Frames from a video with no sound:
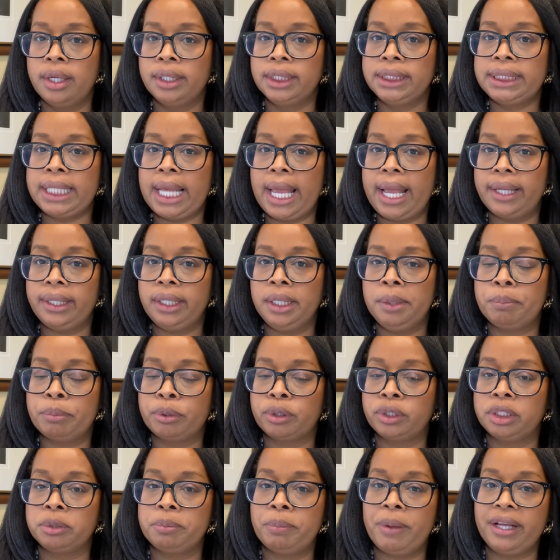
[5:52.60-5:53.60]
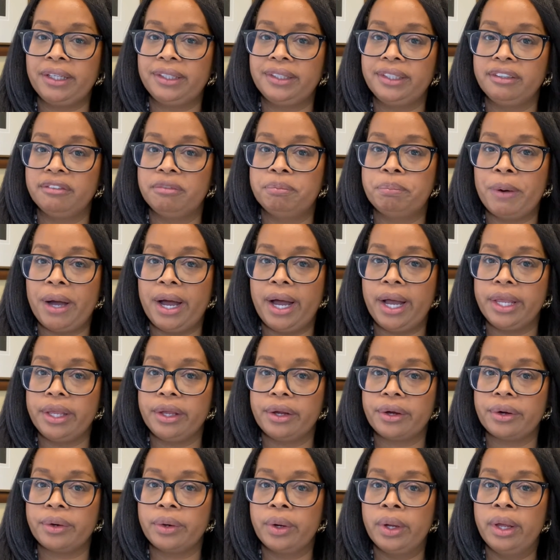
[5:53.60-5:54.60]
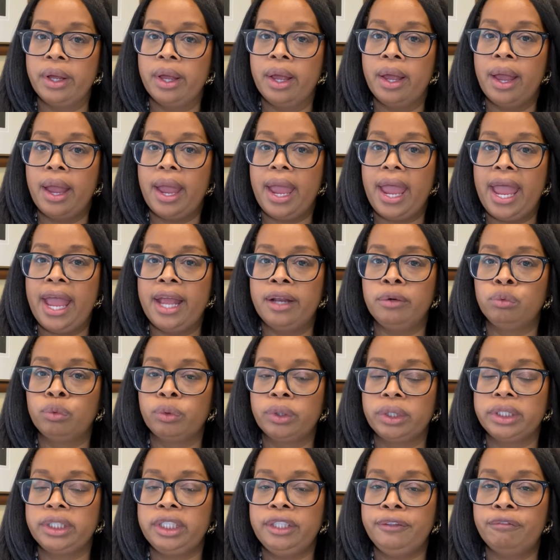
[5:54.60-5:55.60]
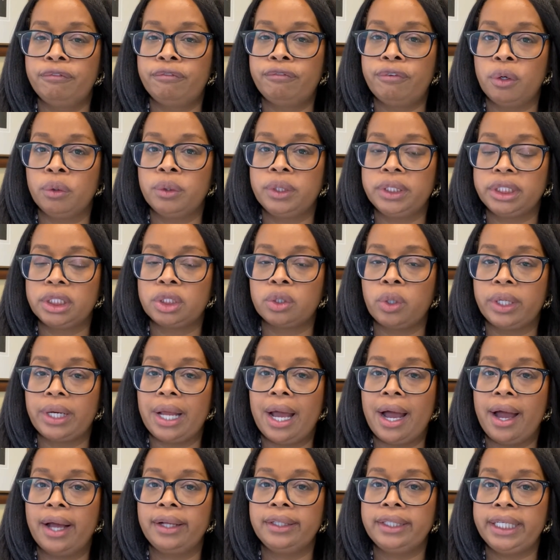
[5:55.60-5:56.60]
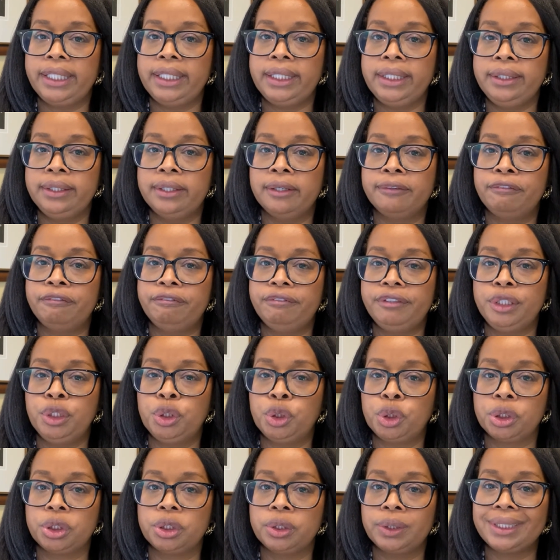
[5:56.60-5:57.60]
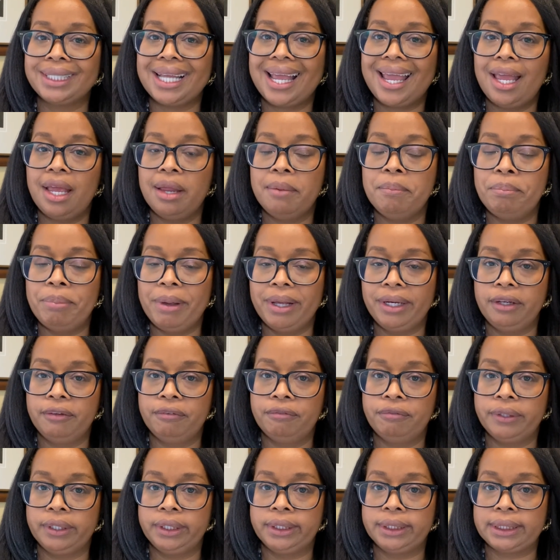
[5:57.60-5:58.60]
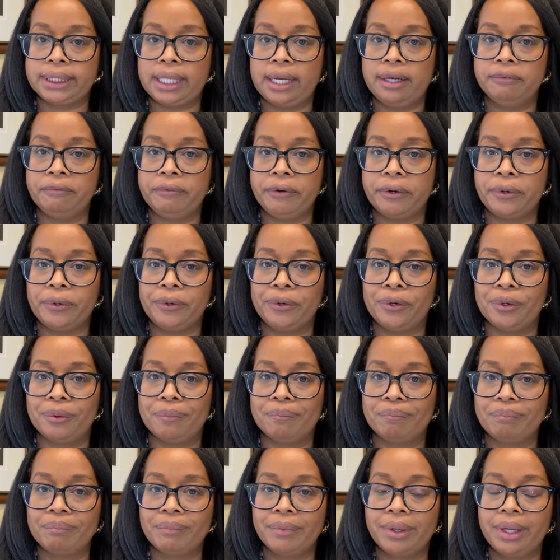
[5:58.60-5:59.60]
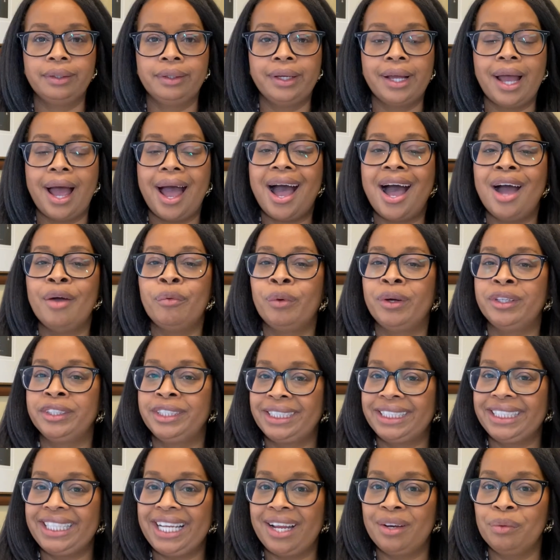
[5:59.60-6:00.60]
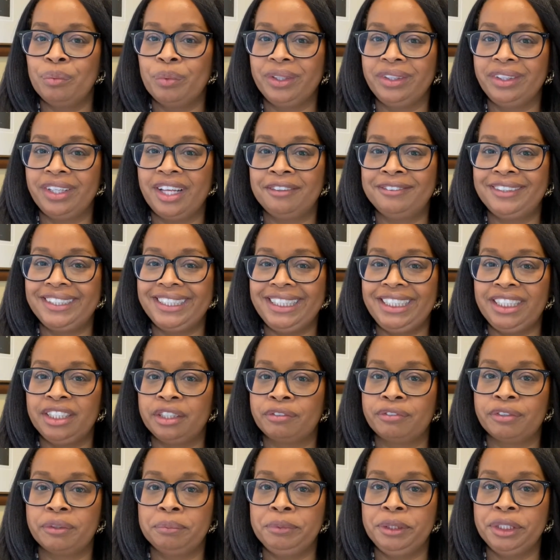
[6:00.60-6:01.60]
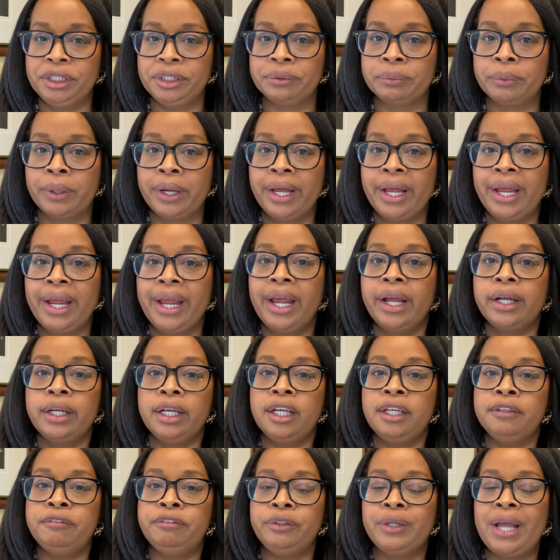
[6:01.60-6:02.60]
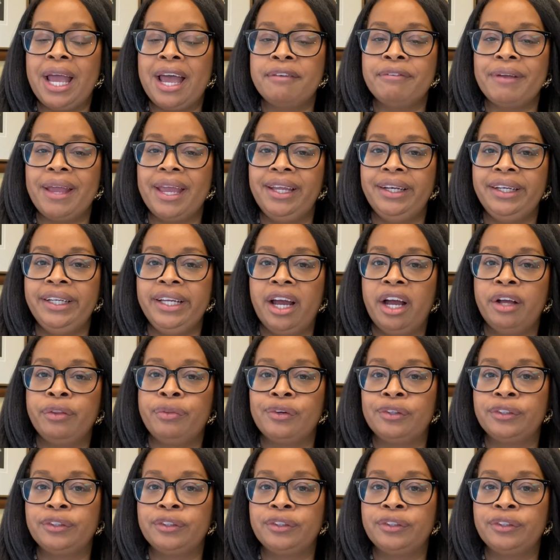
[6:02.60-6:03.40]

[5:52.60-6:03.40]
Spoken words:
to any prospective buyer, and really focus on highlighting the features and benefits of your home. I once again would love to hear from you. If you have any other